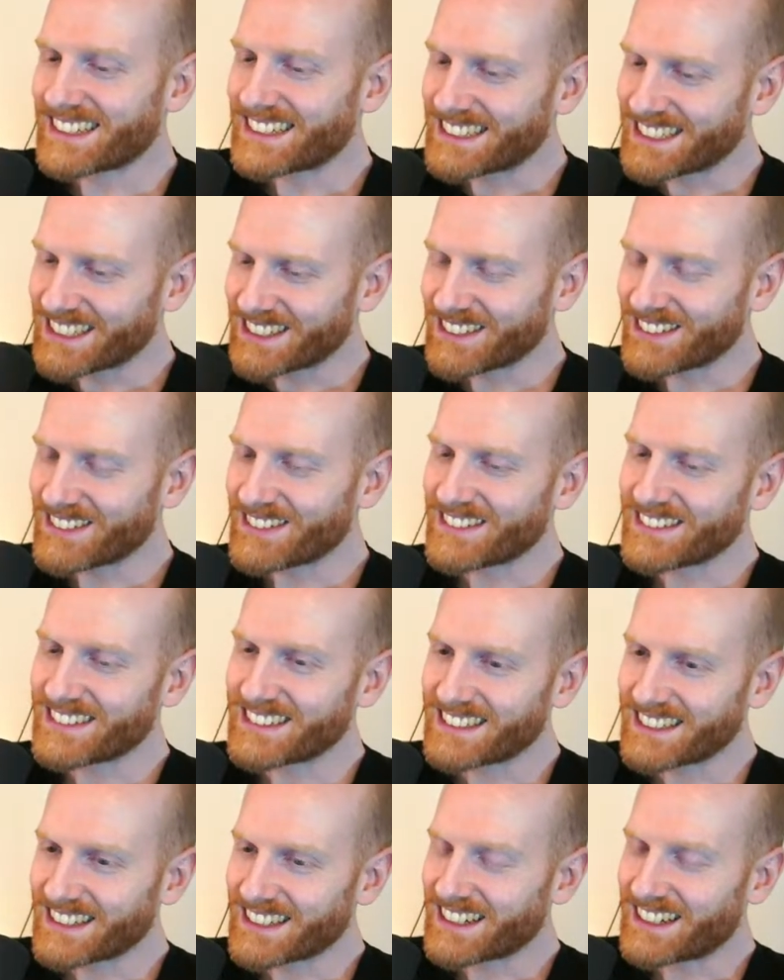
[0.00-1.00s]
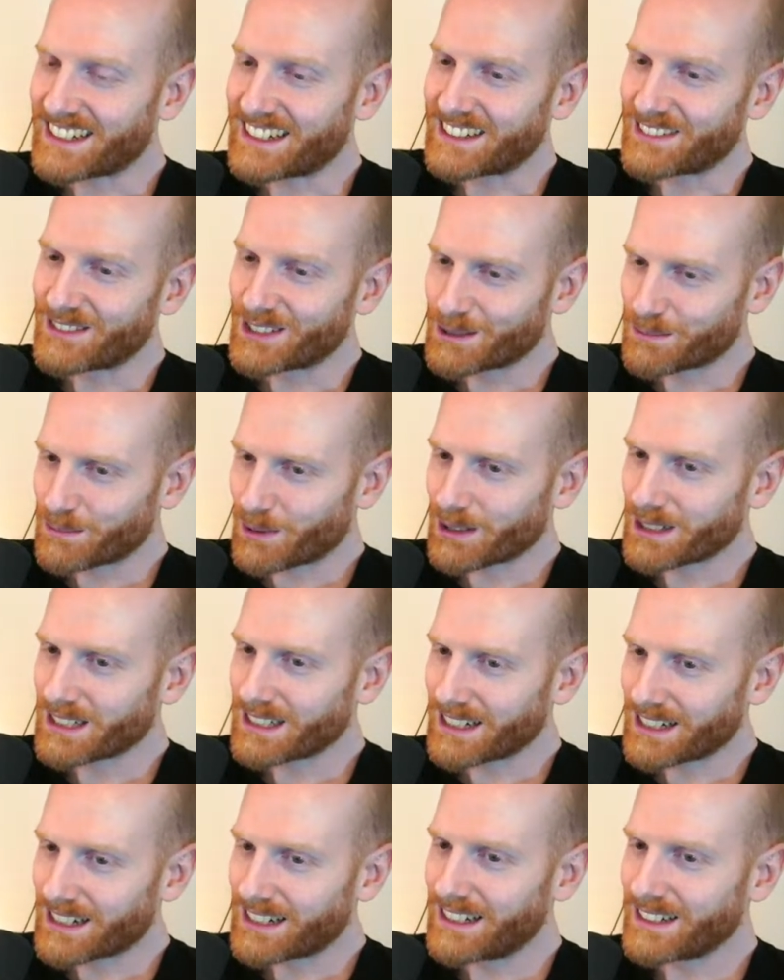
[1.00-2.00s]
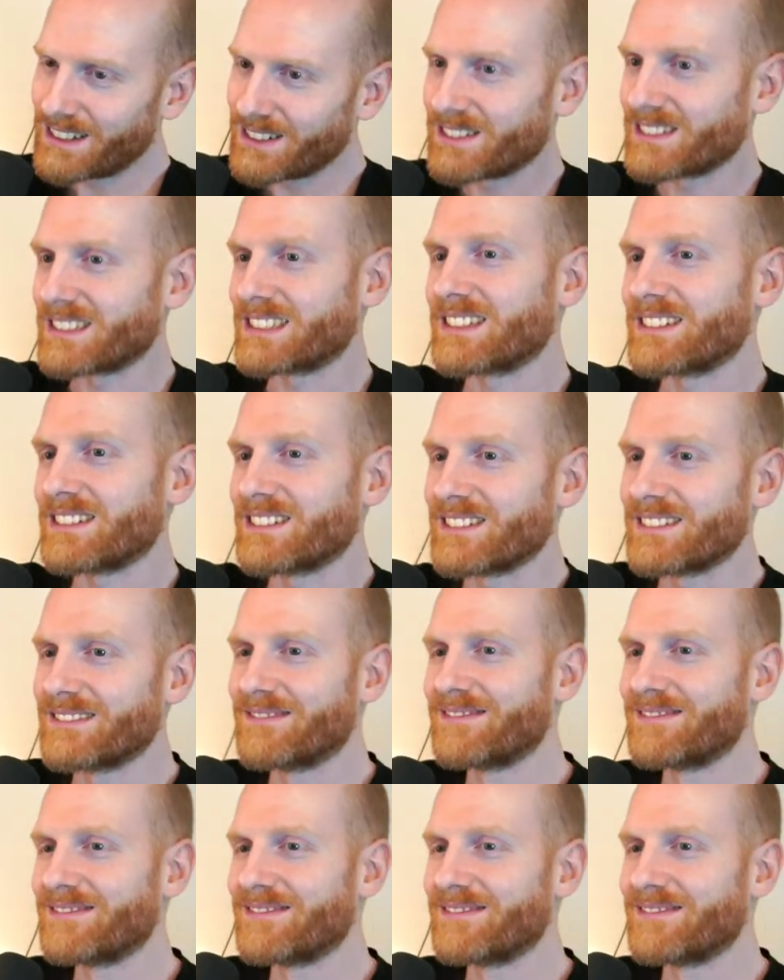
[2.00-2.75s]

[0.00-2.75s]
you know, it responded in Klingon. So,